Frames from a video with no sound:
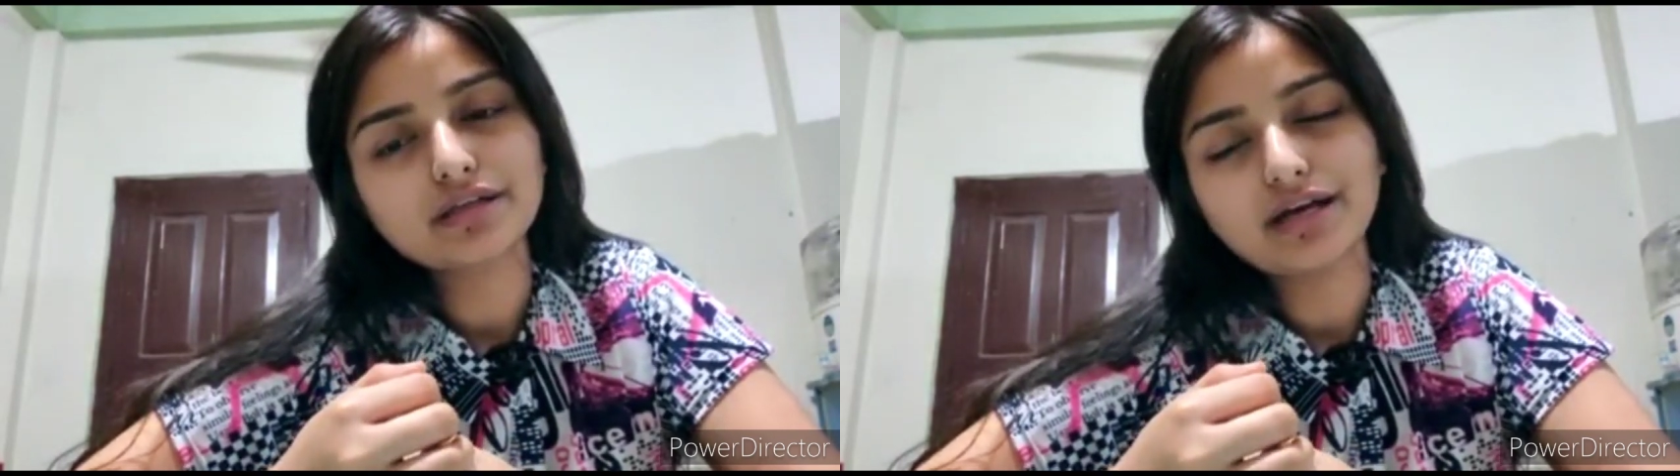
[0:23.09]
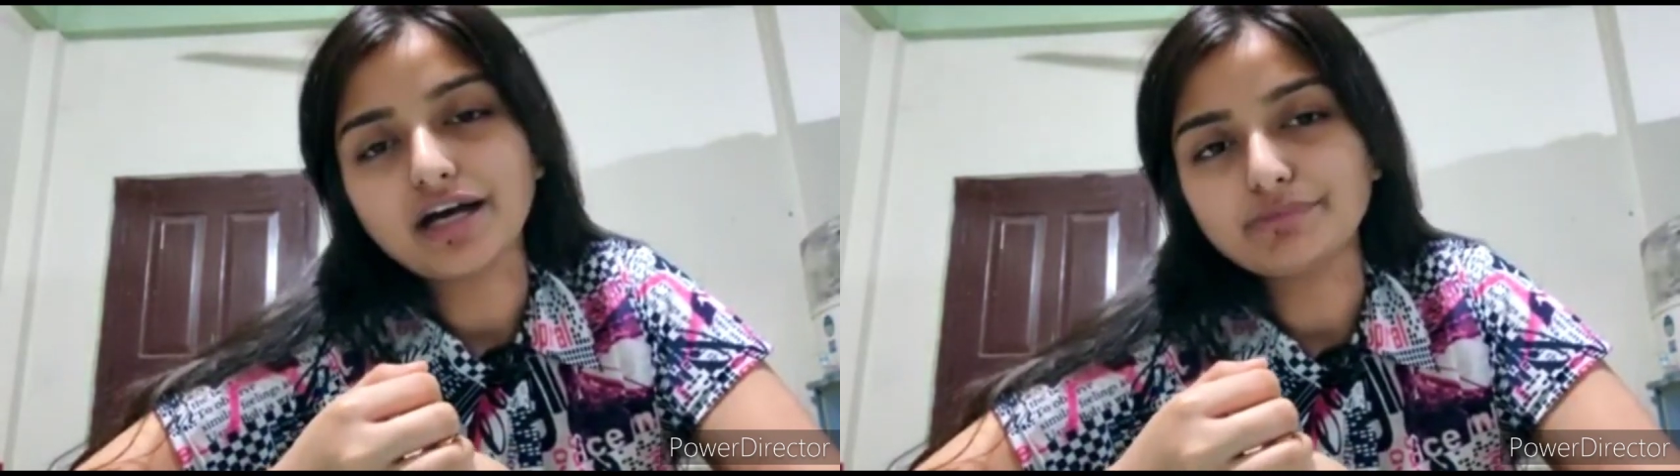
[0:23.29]

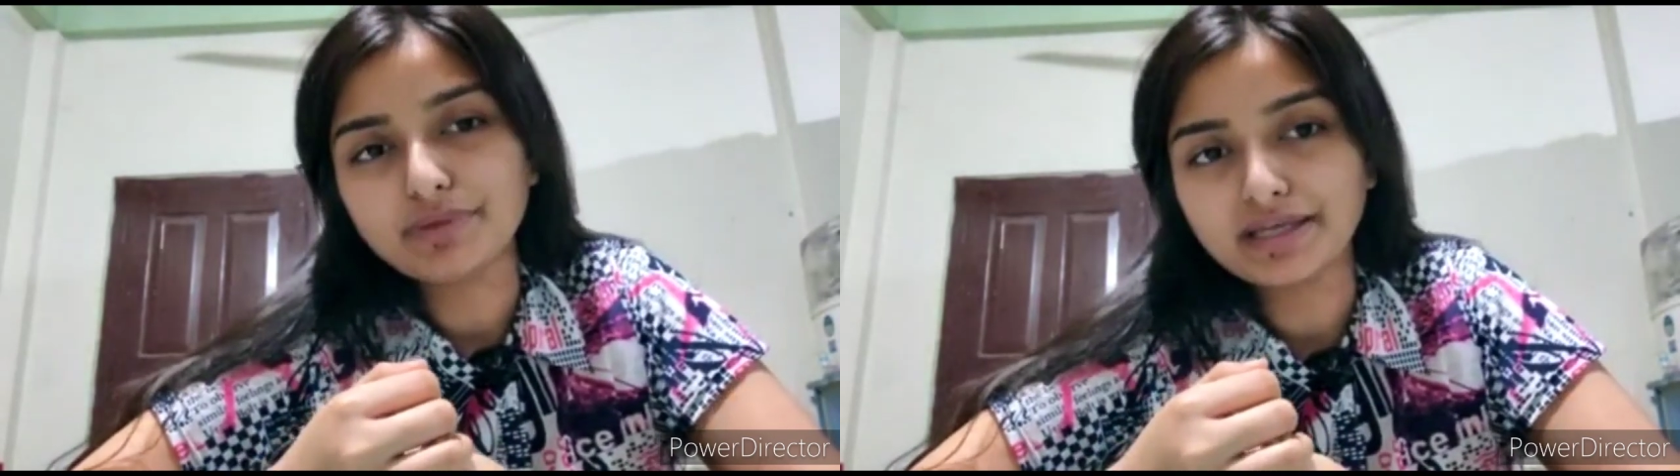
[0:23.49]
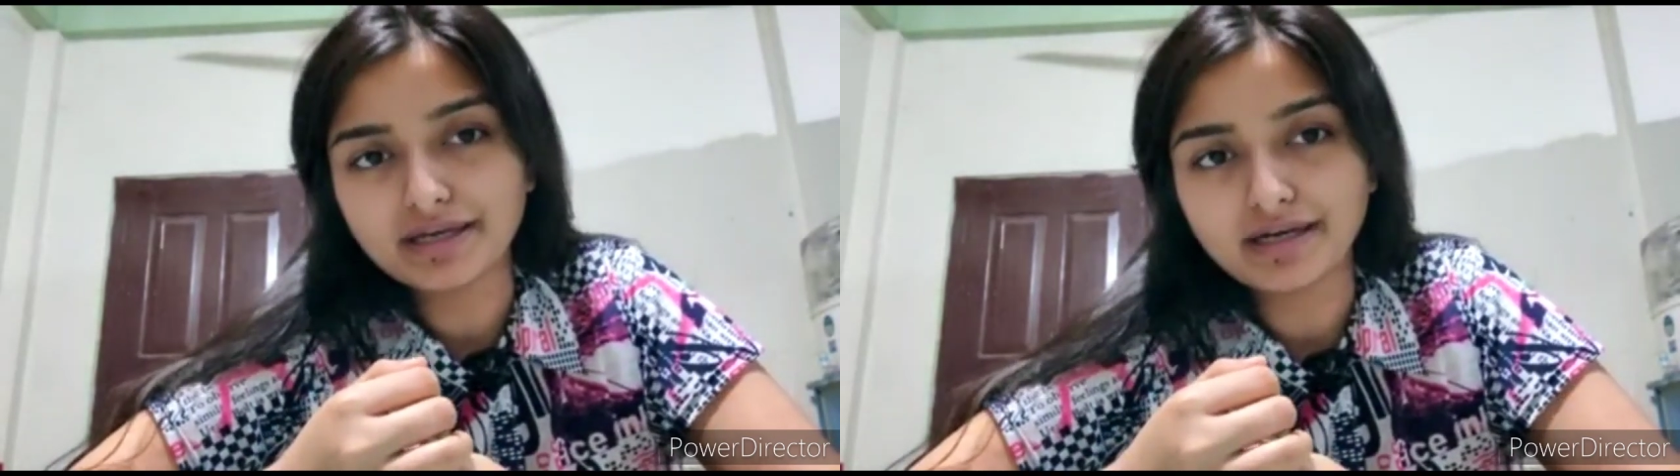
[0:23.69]
God
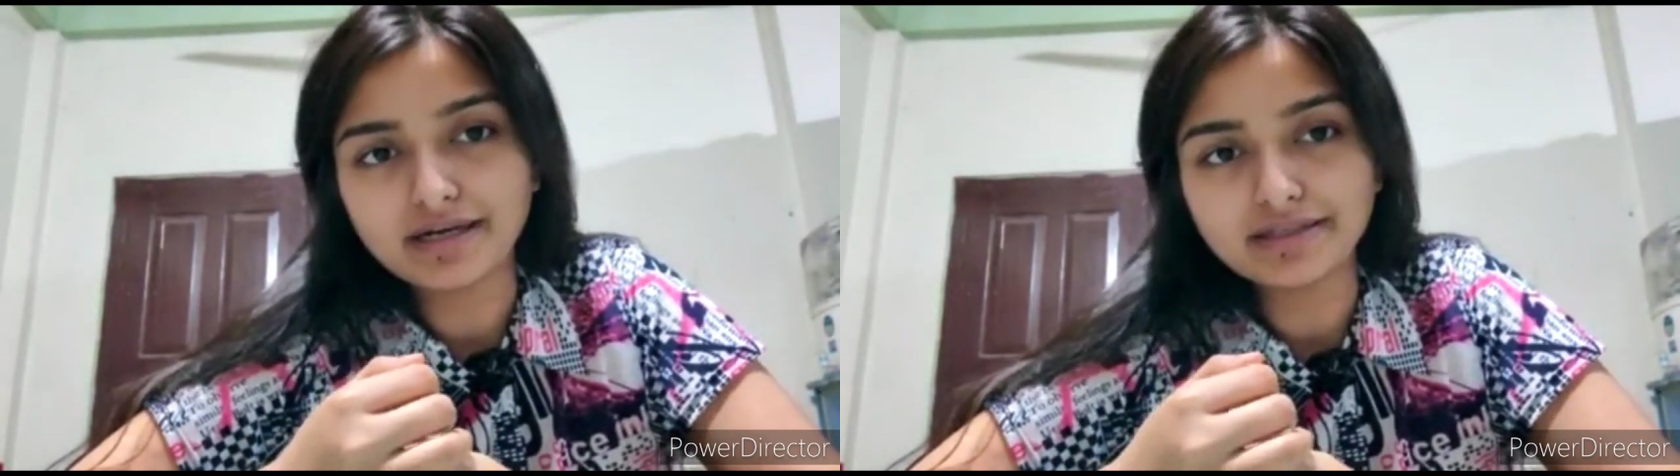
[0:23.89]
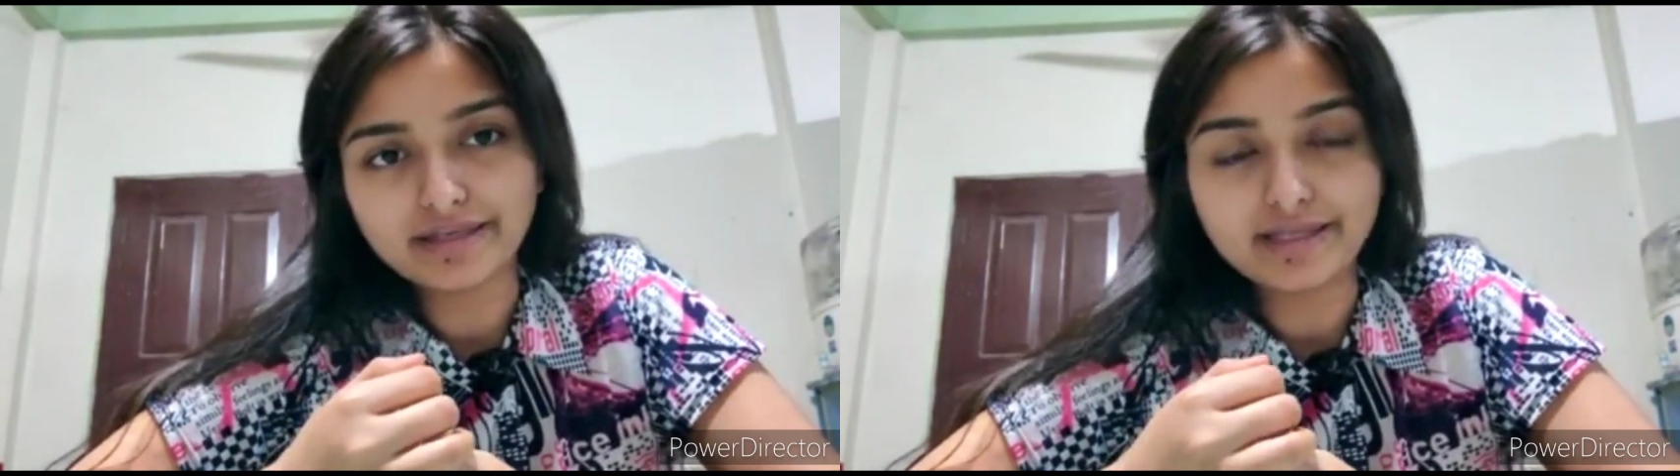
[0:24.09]
being
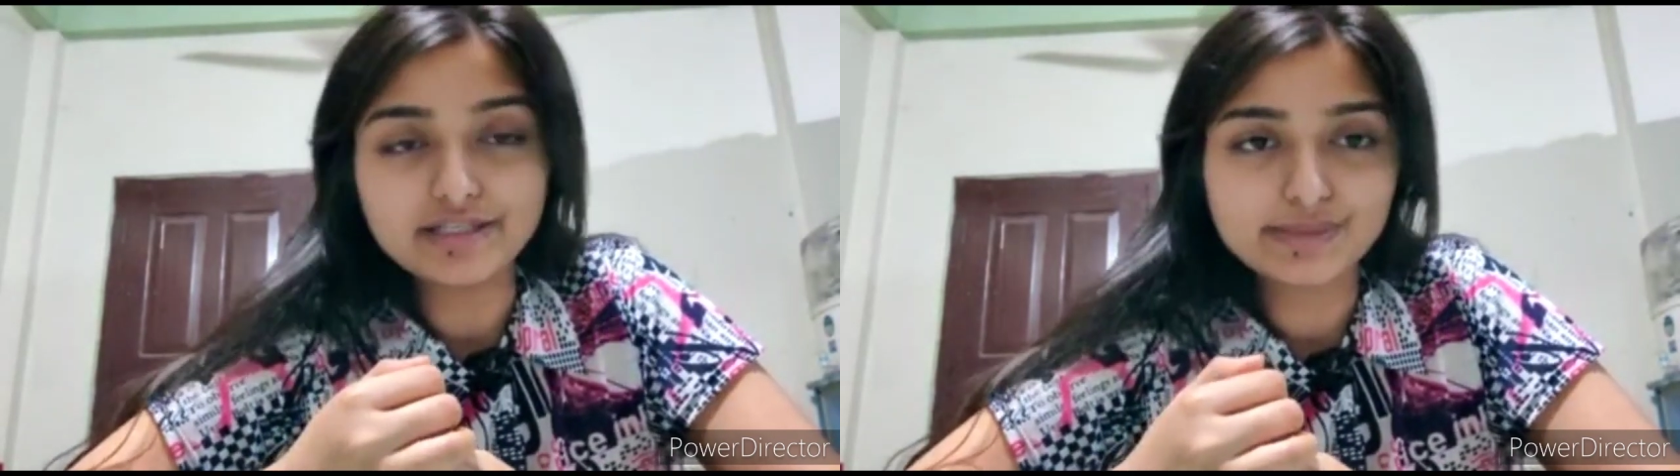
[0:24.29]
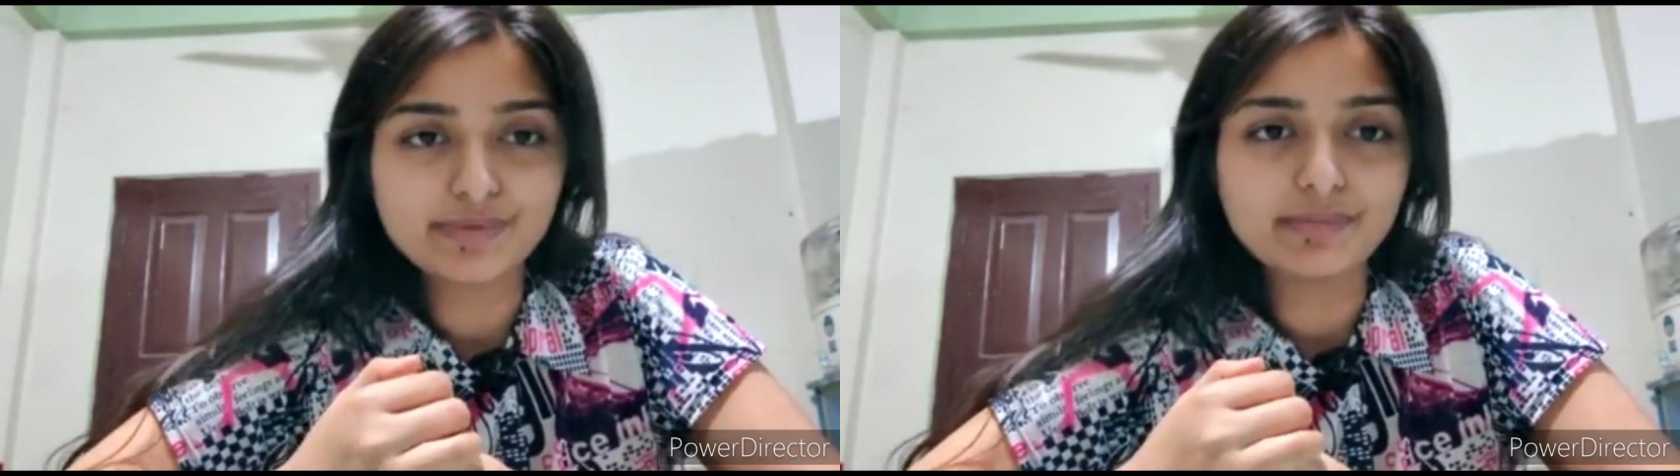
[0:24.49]
God and
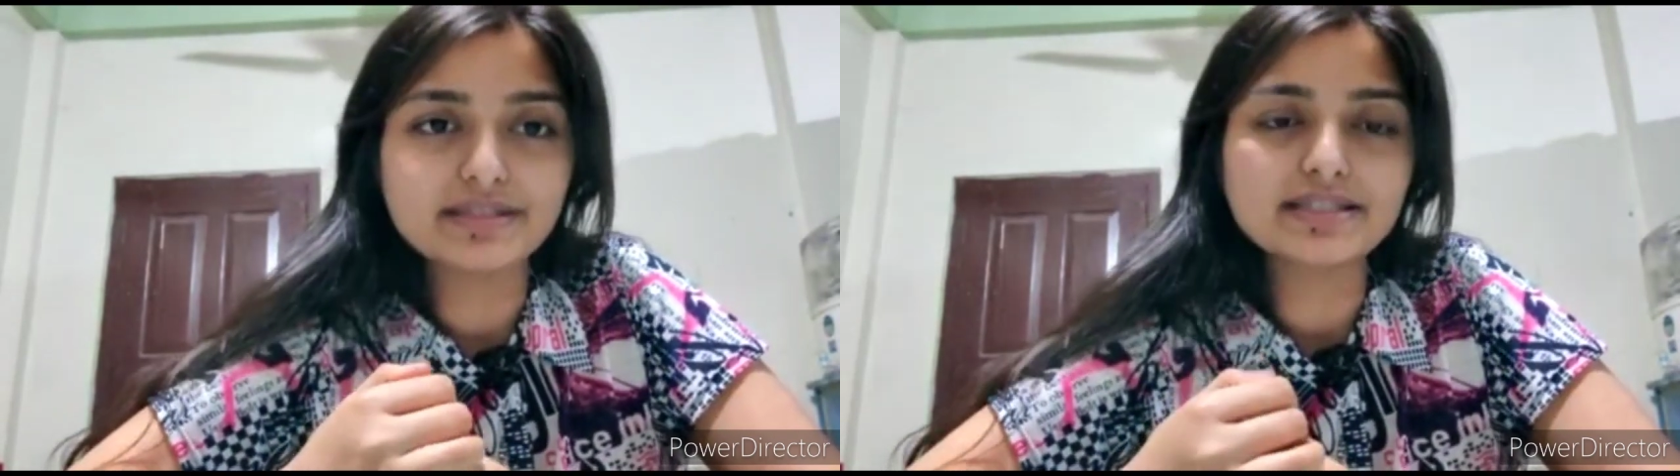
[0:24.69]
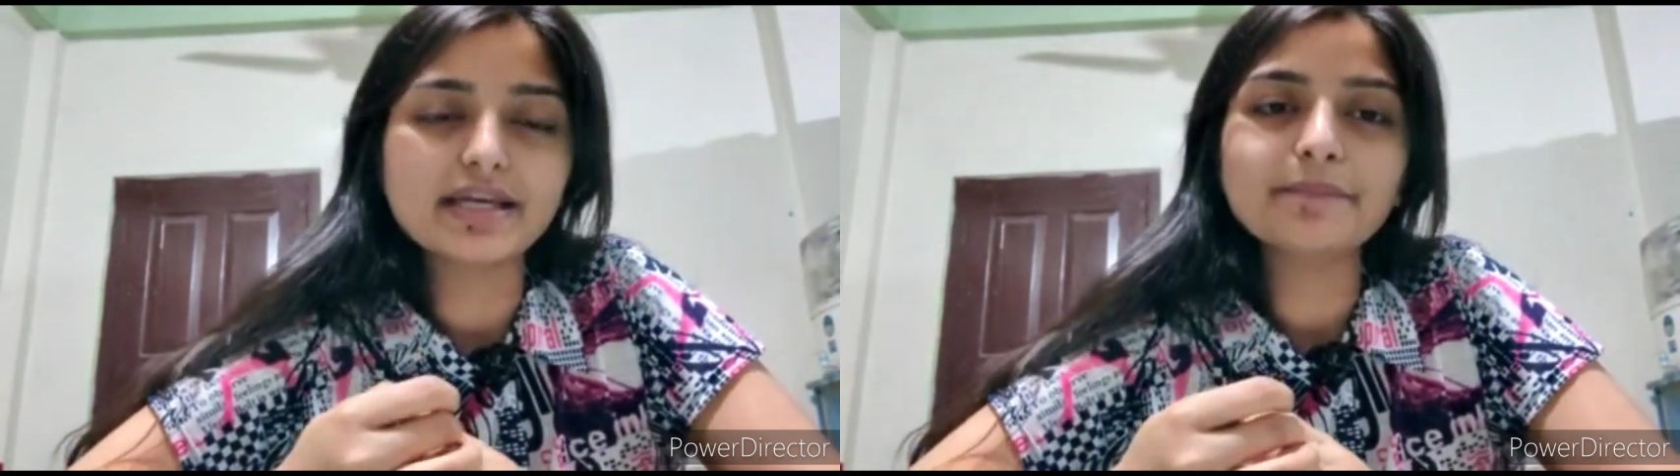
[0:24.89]
His
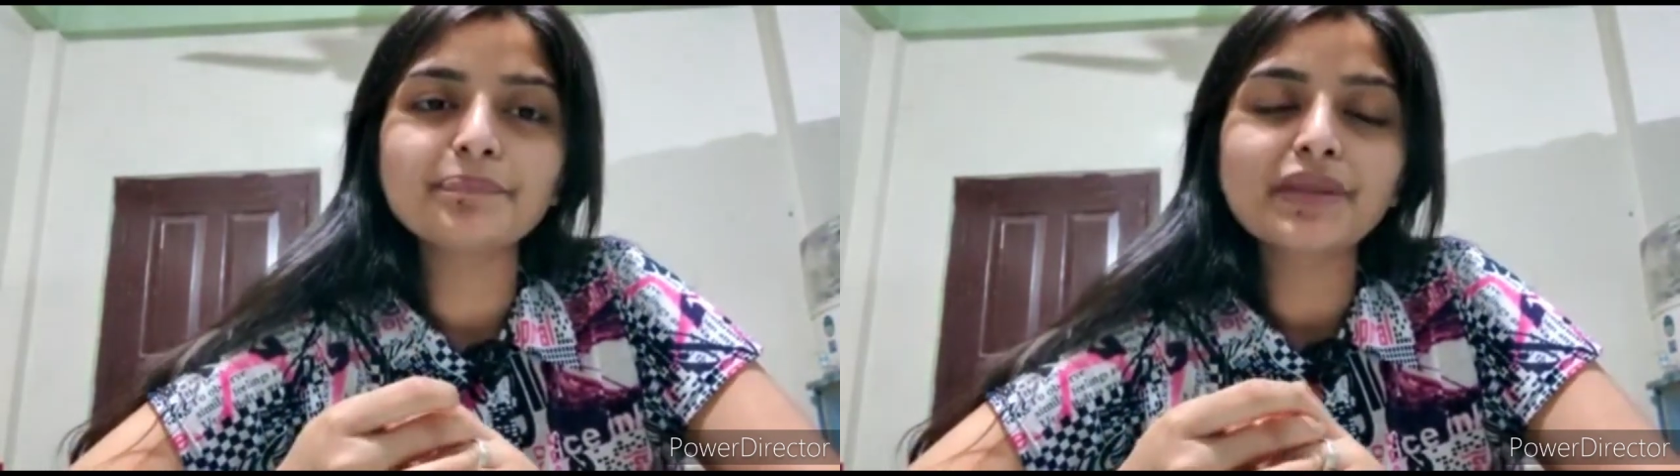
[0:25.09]
supremacy.